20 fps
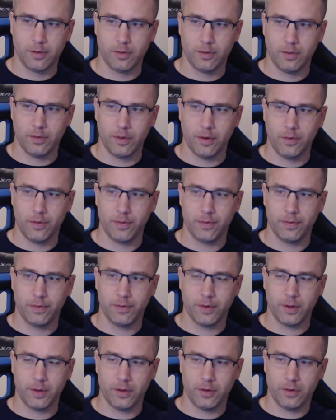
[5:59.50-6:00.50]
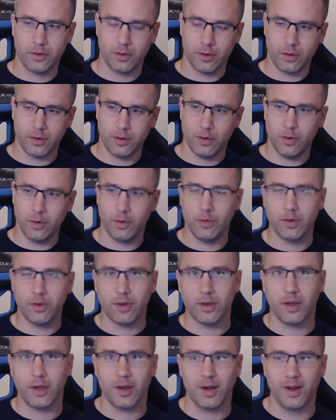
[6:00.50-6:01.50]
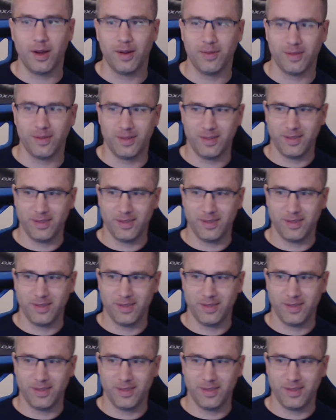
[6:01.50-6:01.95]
Really fun trying to do it with the camera.